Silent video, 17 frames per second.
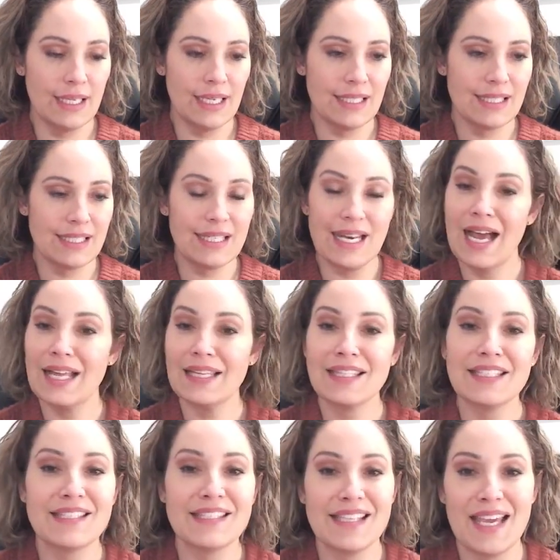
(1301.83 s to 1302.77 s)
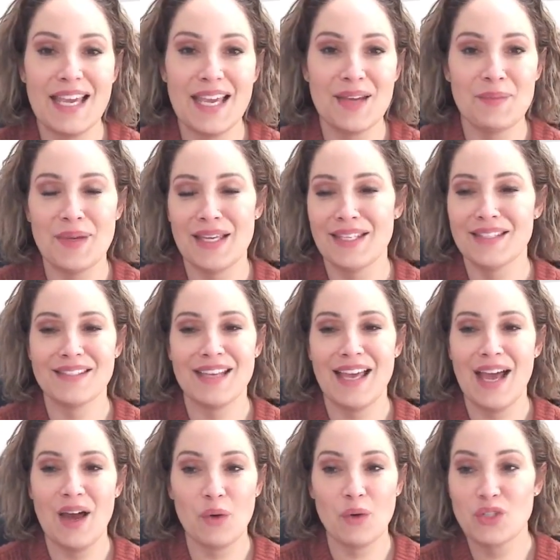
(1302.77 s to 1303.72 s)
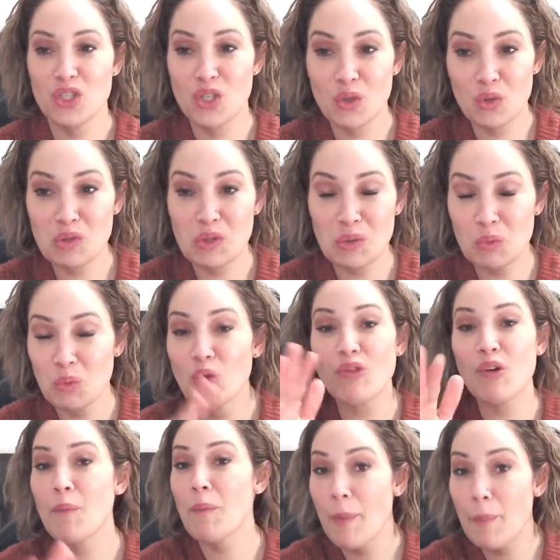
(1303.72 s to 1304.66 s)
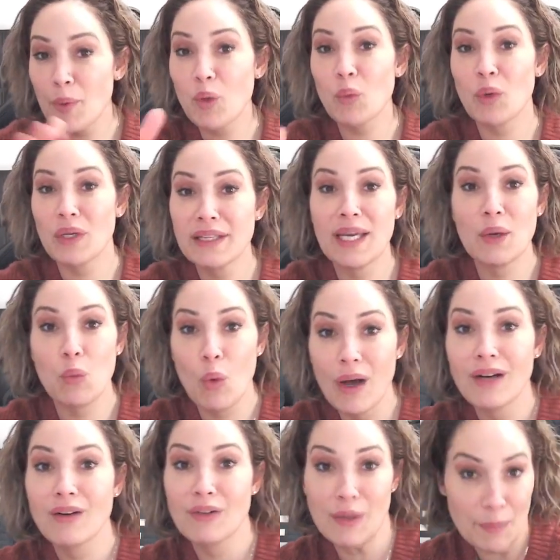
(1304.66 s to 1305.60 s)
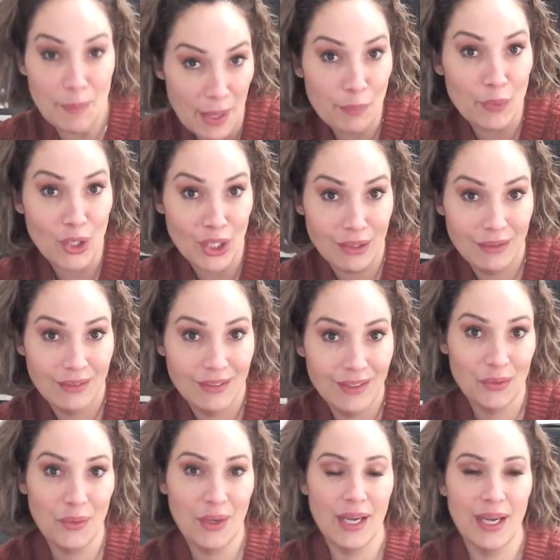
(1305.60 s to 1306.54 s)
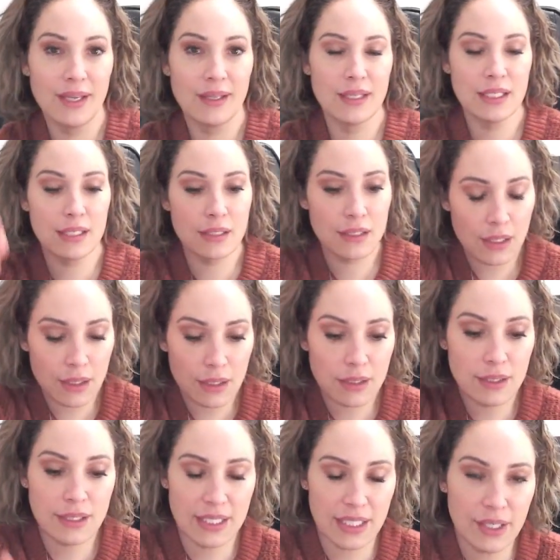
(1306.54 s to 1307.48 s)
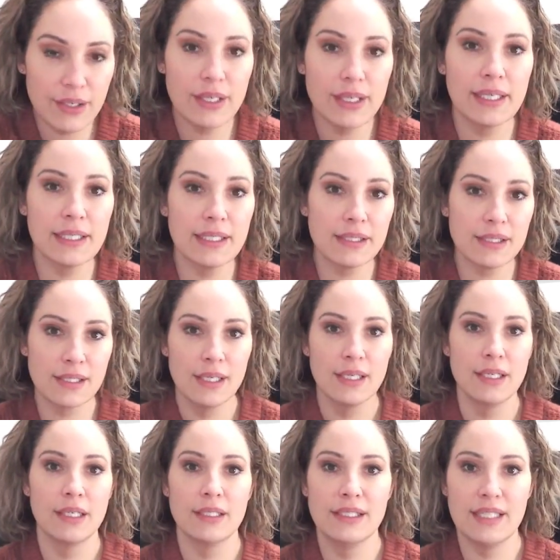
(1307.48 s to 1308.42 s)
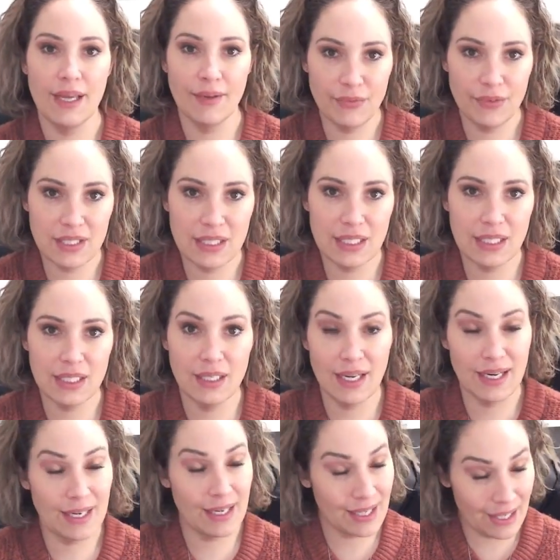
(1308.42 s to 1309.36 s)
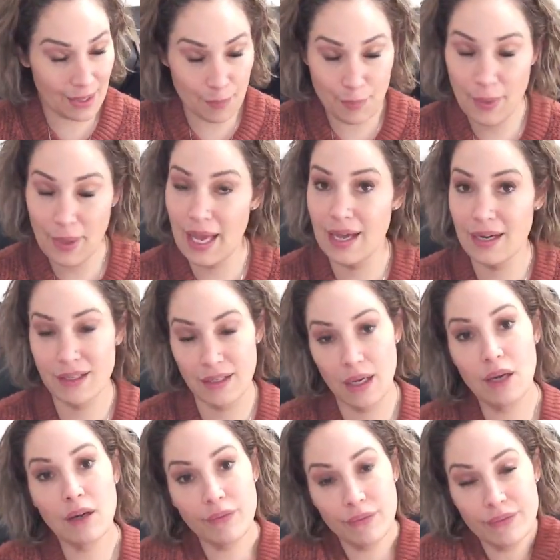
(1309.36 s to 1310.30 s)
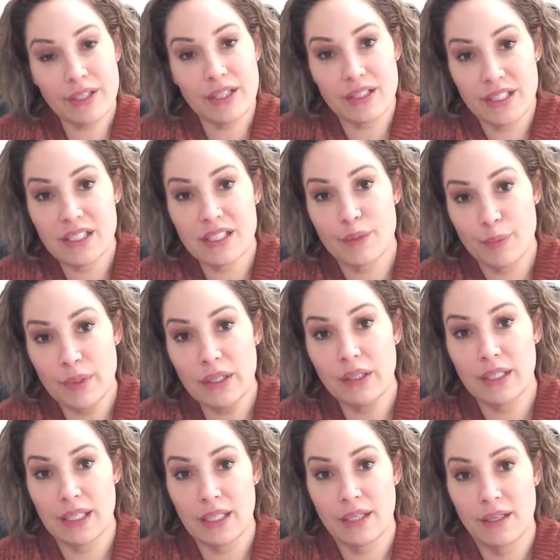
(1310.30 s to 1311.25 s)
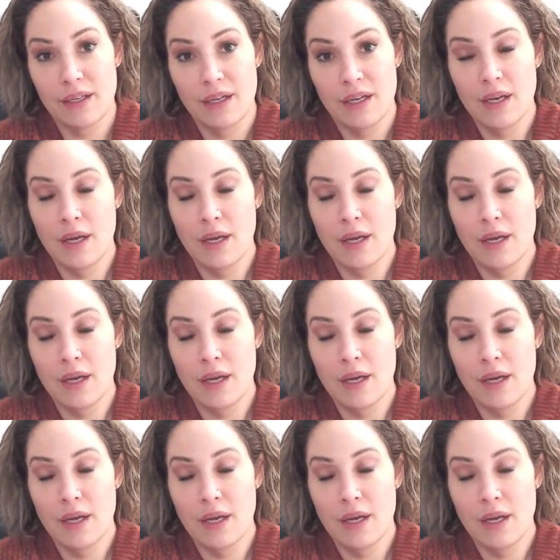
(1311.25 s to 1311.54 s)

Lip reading: it's not the same as how children will remember what they want to remember, okay? This is a serious deficit and impact of their disability.